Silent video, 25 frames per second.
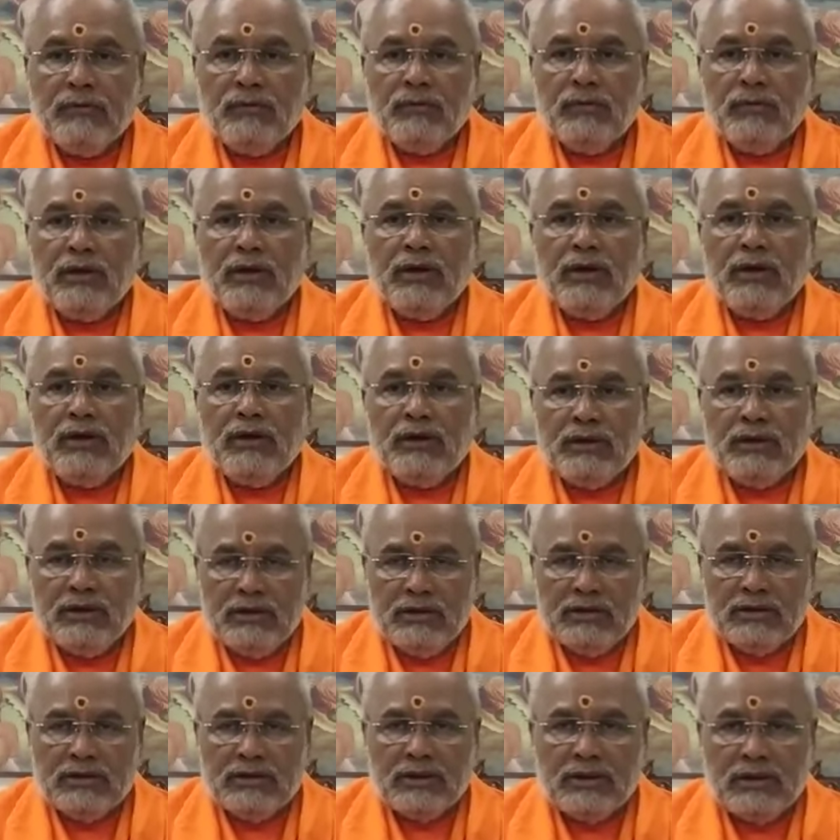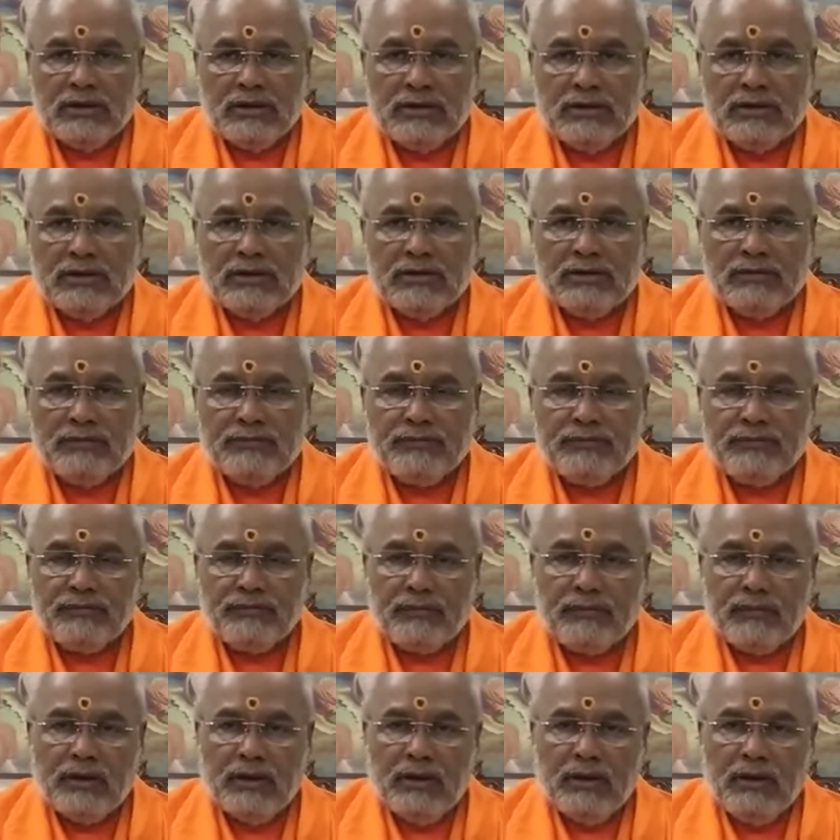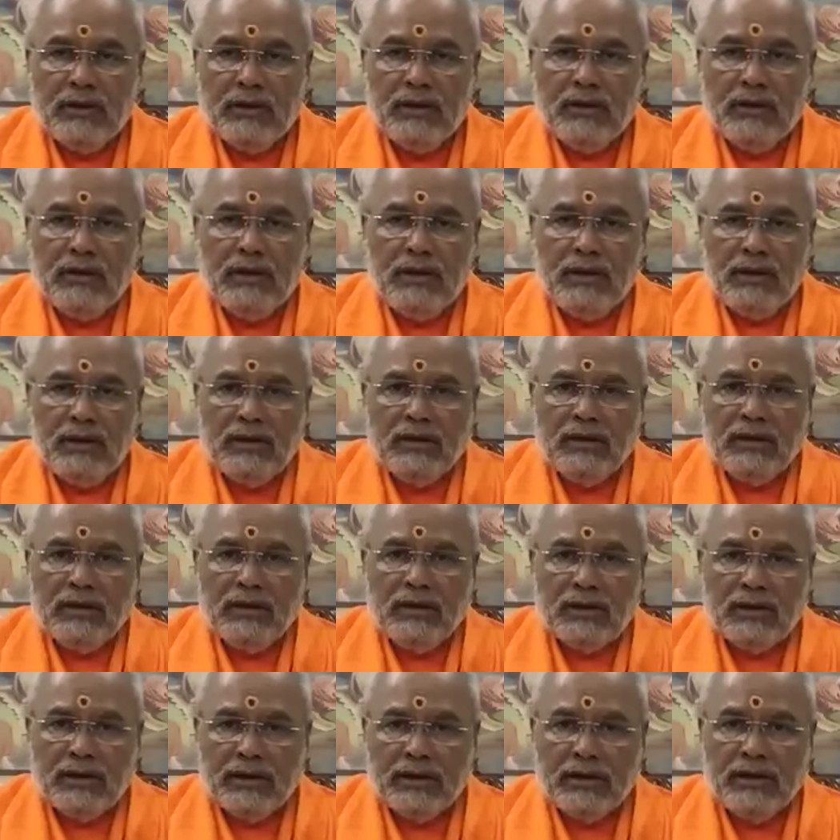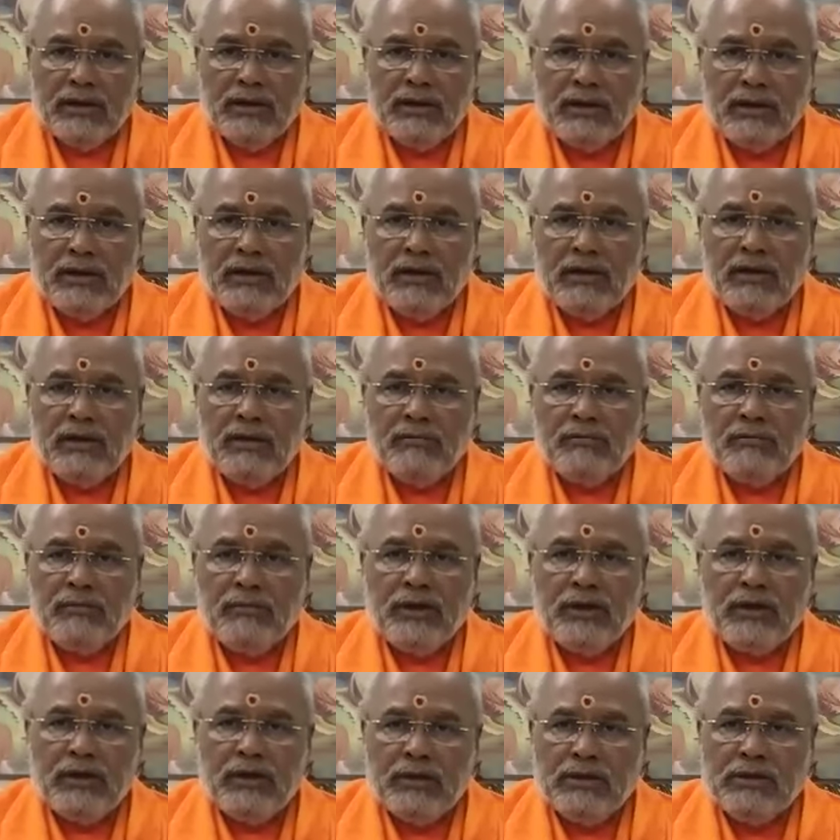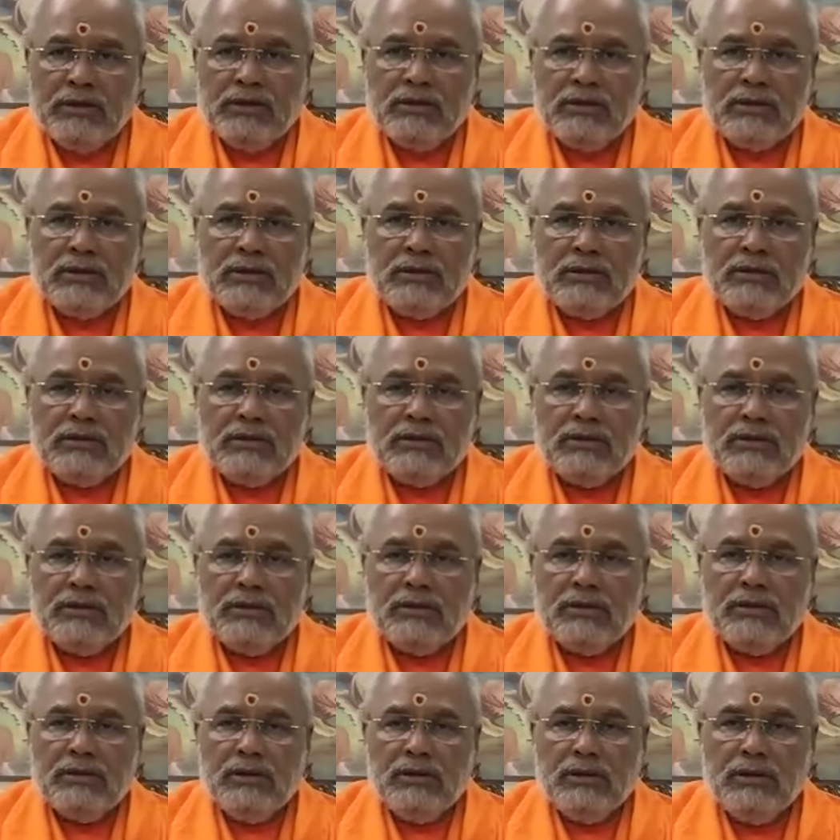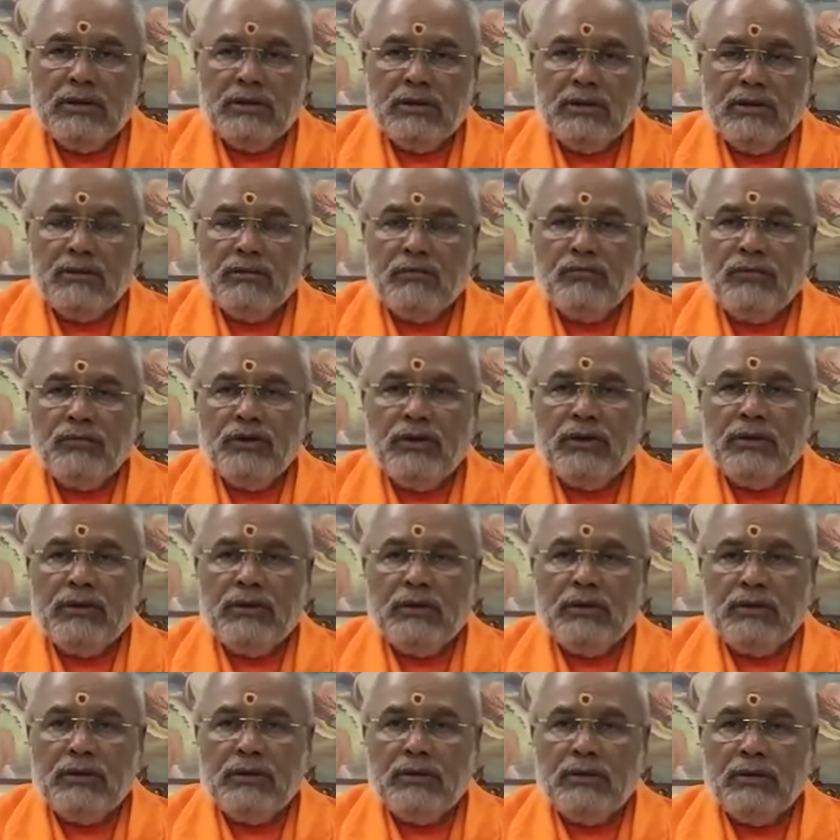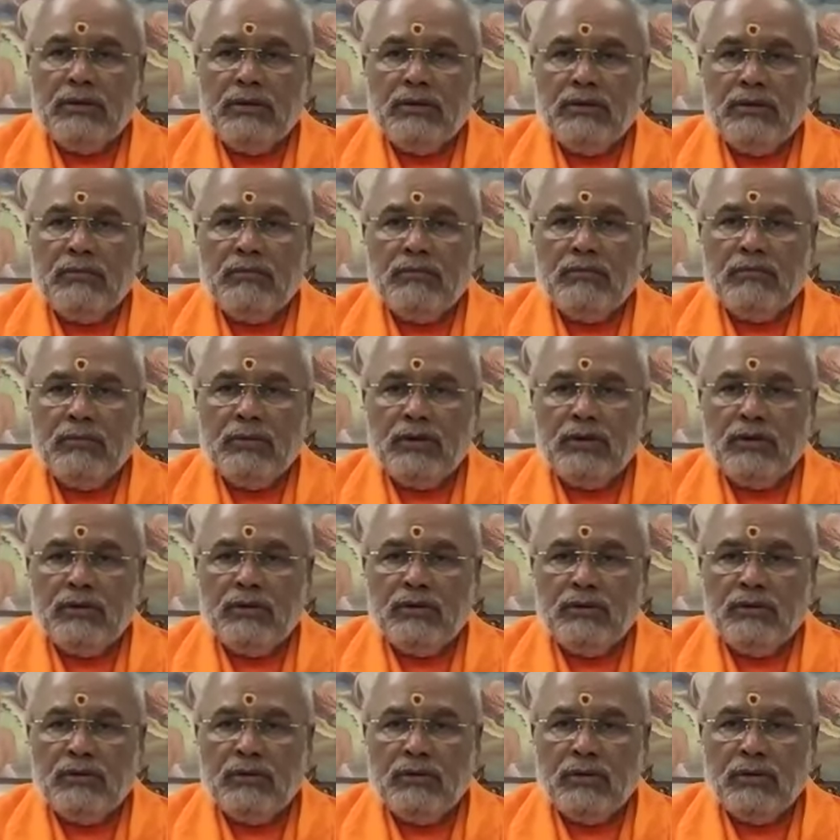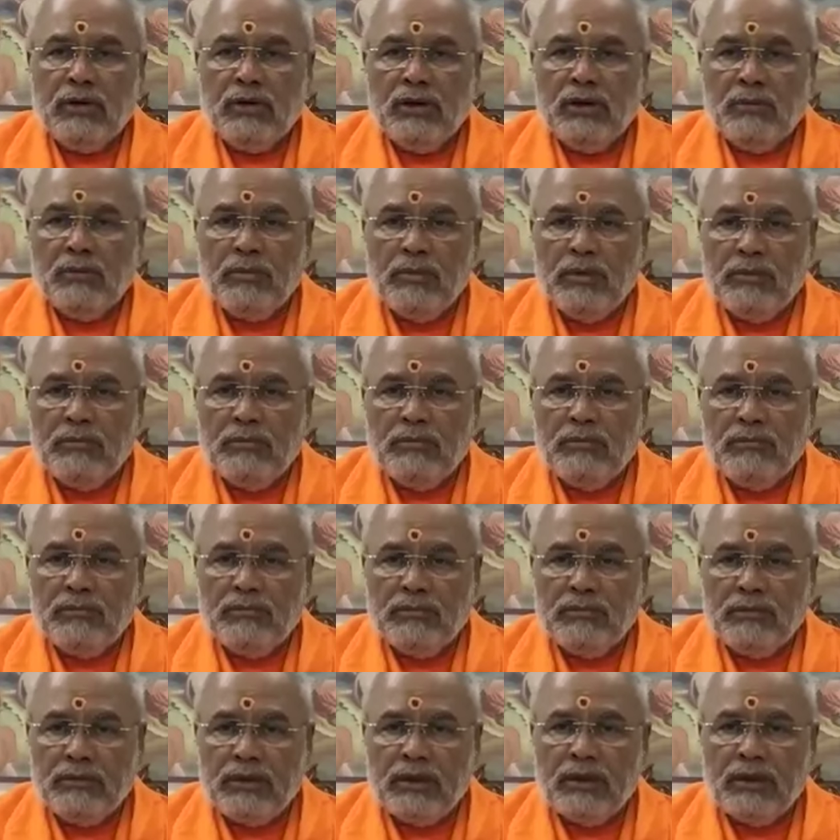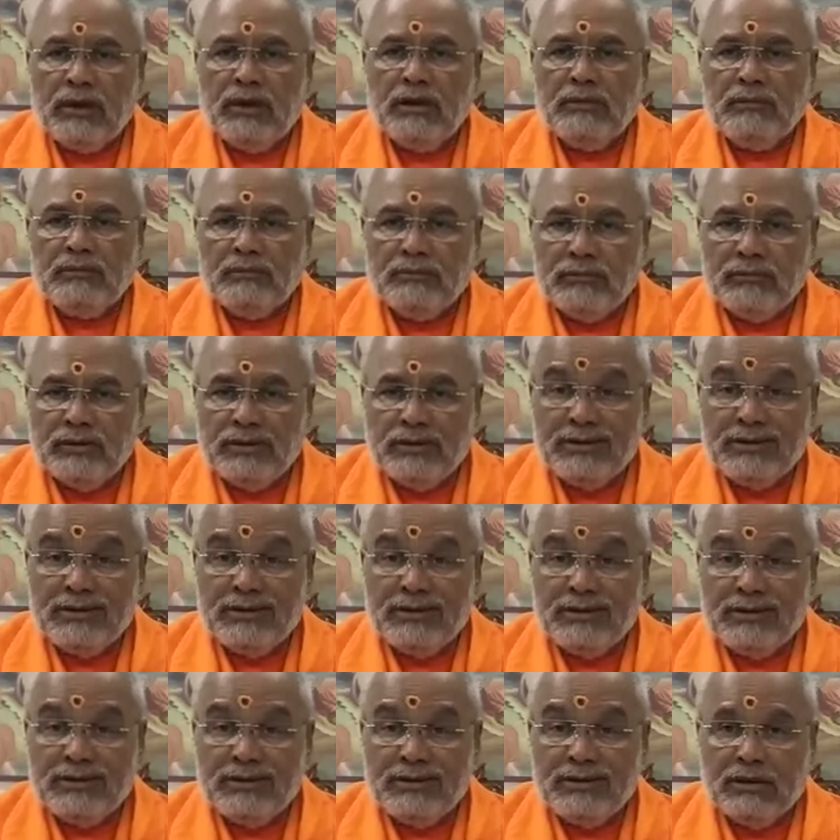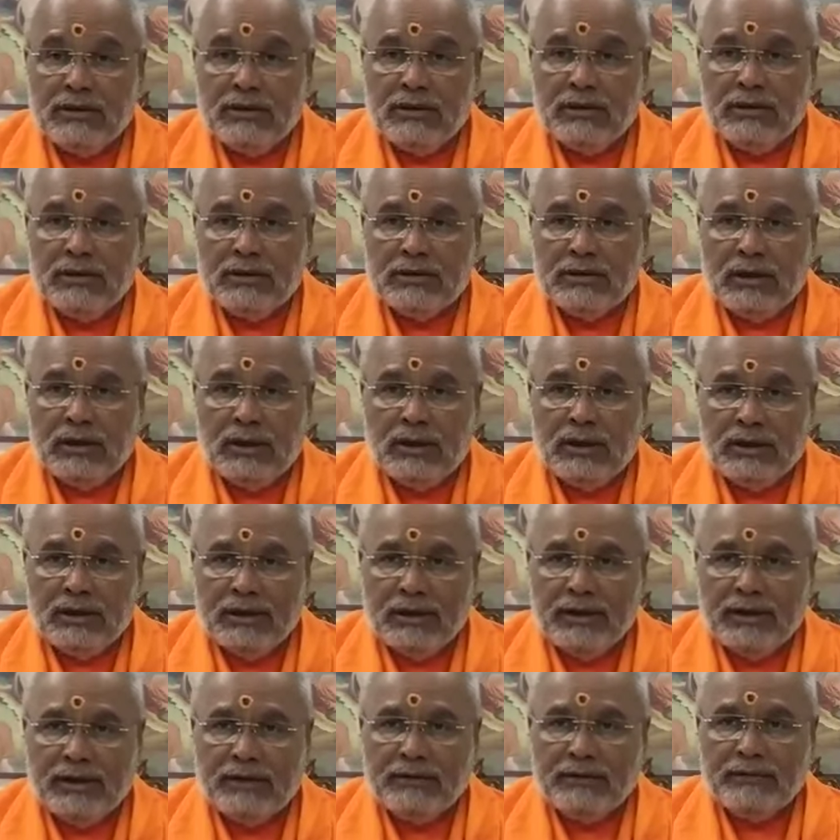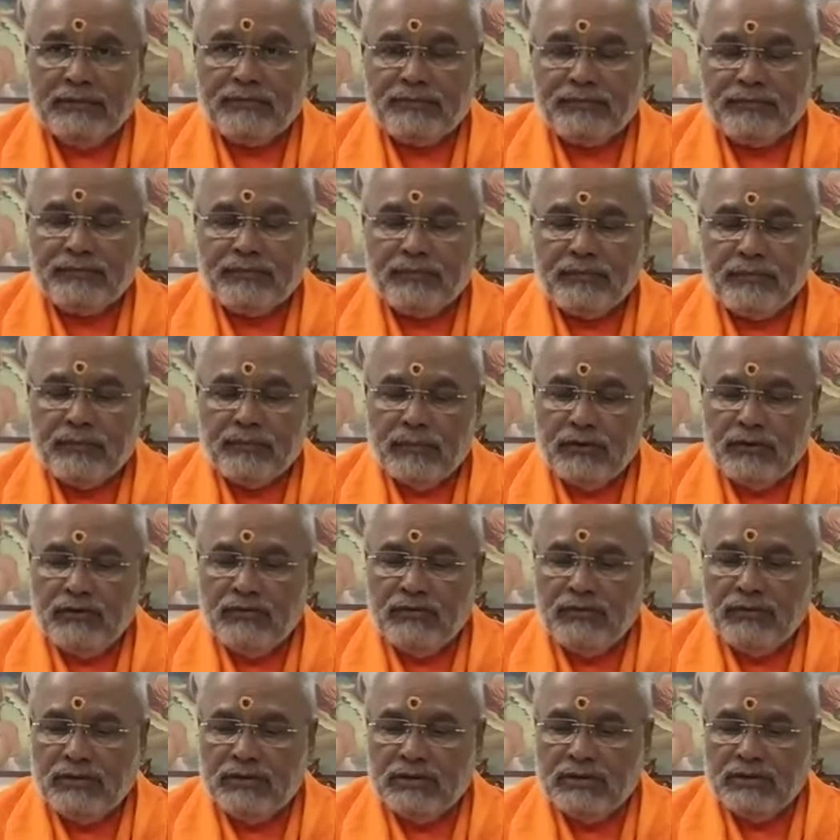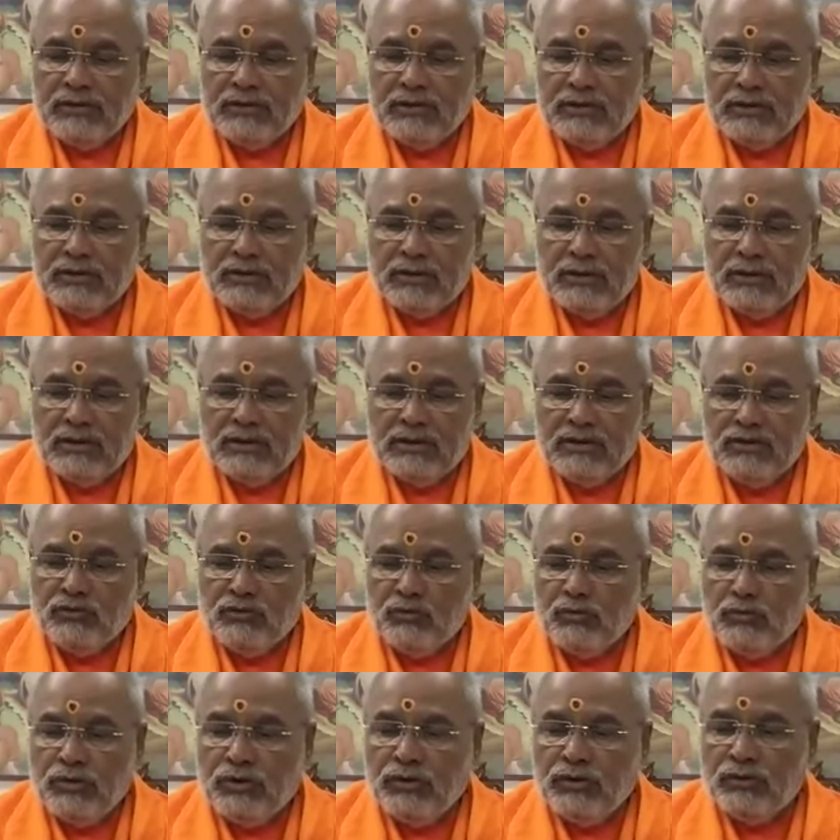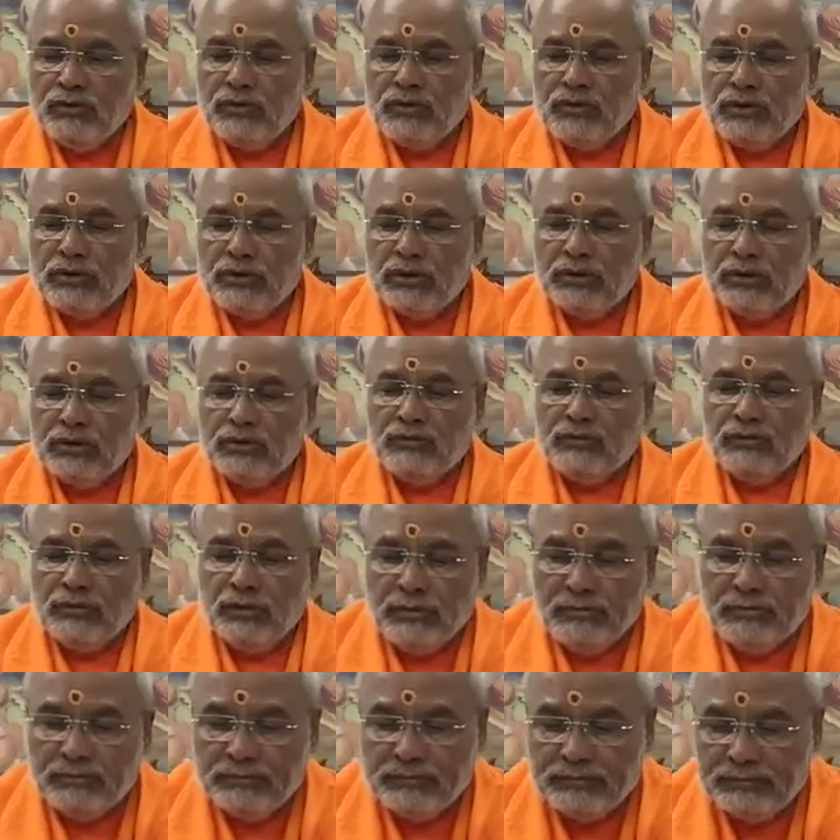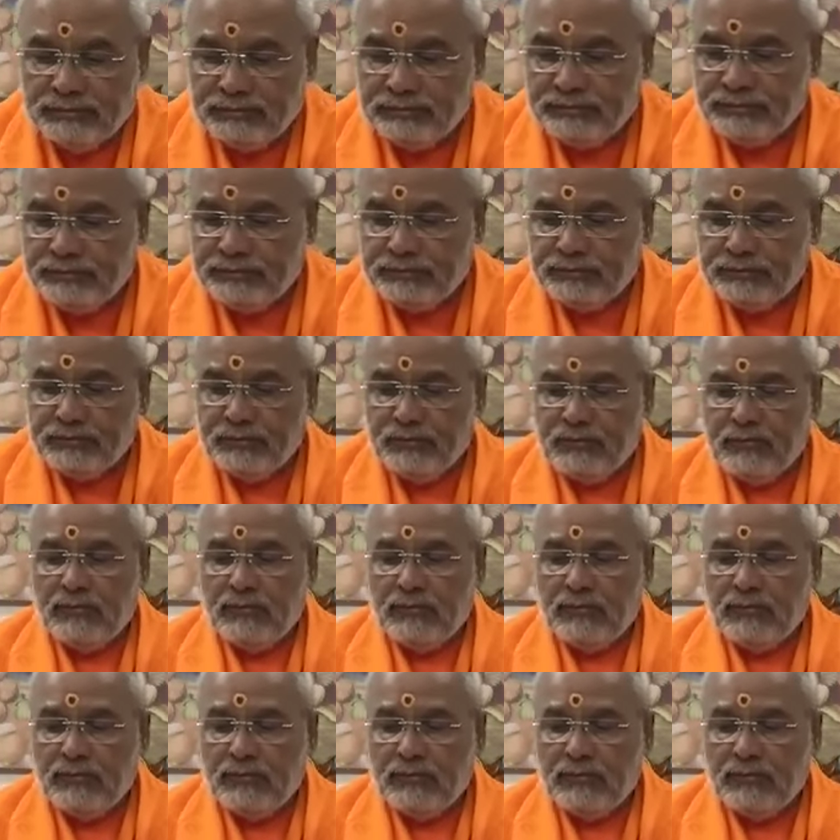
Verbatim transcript: who can teach Shastra. And the rarity begins with durlabham trayam. These three things are rare. First he says manushyatvam.